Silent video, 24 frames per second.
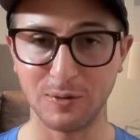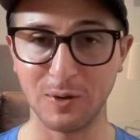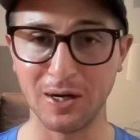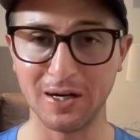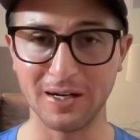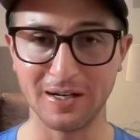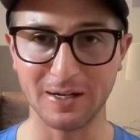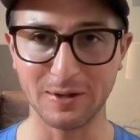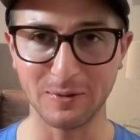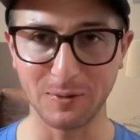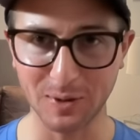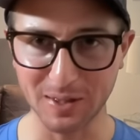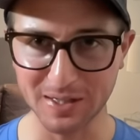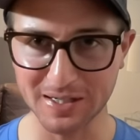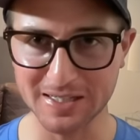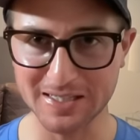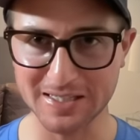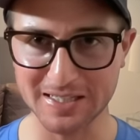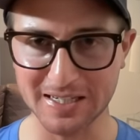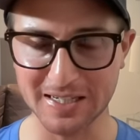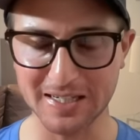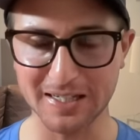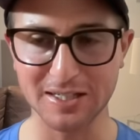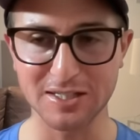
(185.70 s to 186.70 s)
I want to
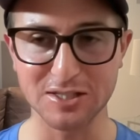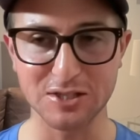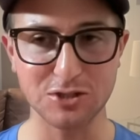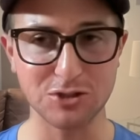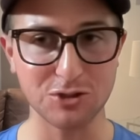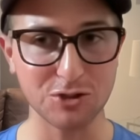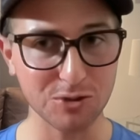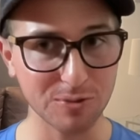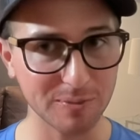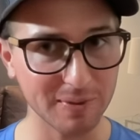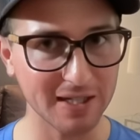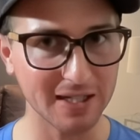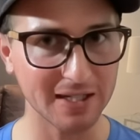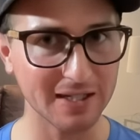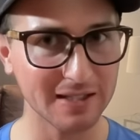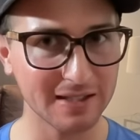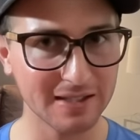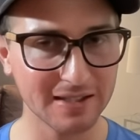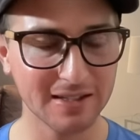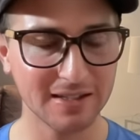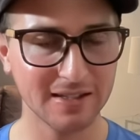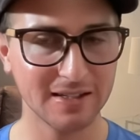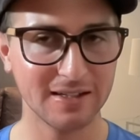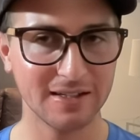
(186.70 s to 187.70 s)
say, assuming
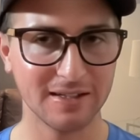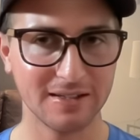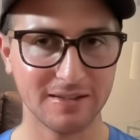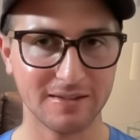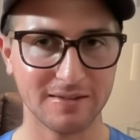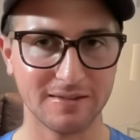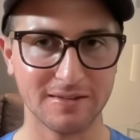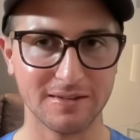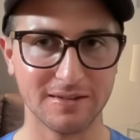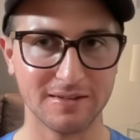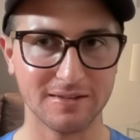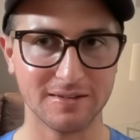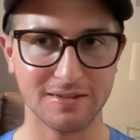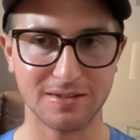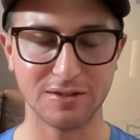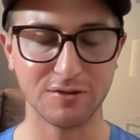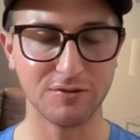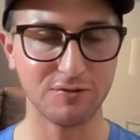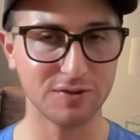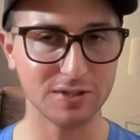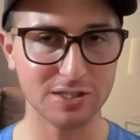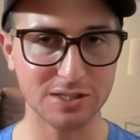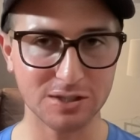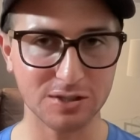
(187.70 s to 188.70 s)
the
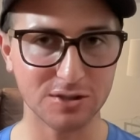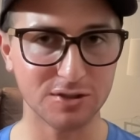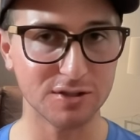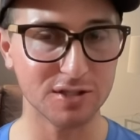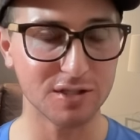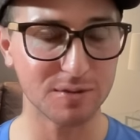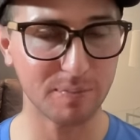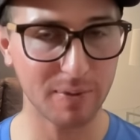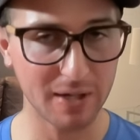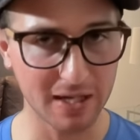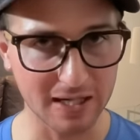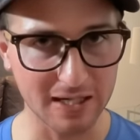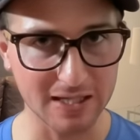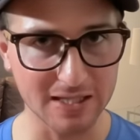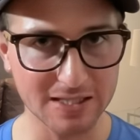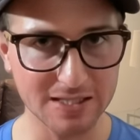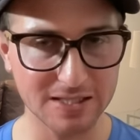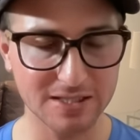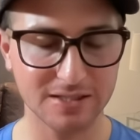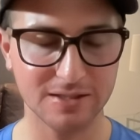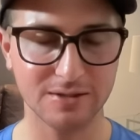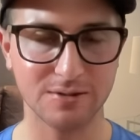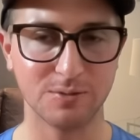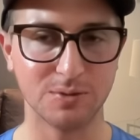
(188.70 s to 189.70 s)
physical is passed,